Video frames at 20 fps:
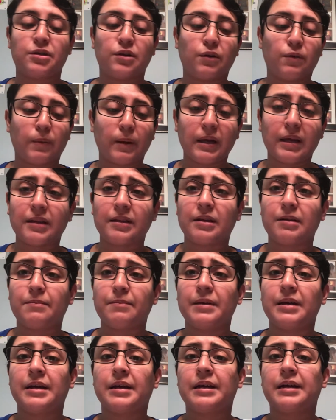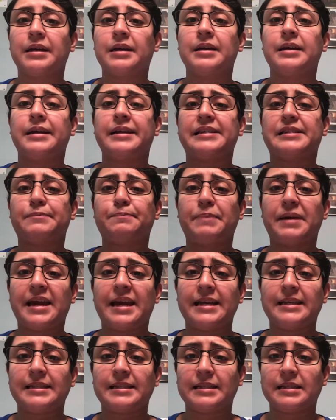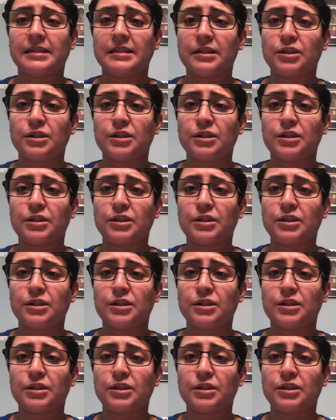The curriculum is paced in